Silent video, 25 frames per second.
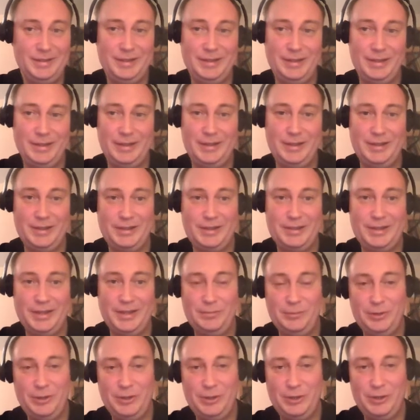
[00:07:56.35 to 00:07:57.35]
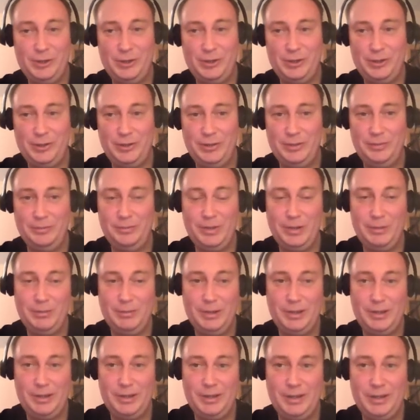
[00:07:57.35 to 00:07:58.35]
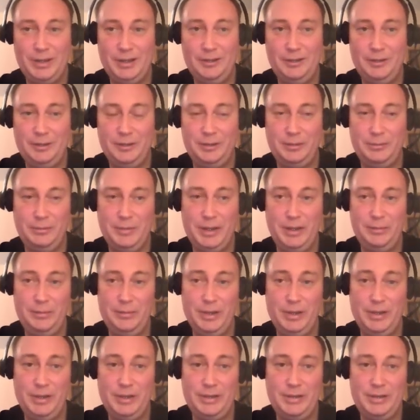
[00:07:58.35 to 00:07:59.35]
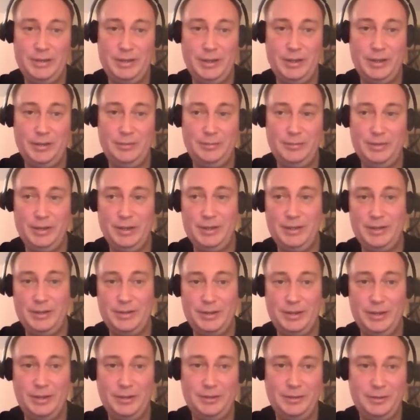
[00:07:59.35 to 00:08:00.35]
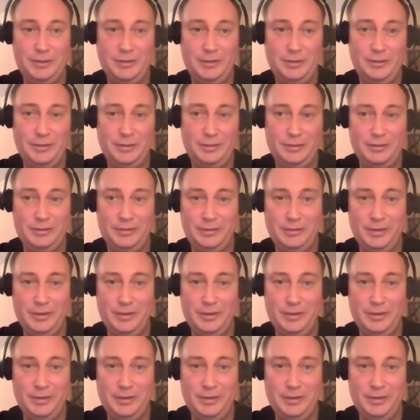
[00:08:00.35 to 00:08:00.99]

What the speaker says: like in the same region in public cloud, or maybe in the same data center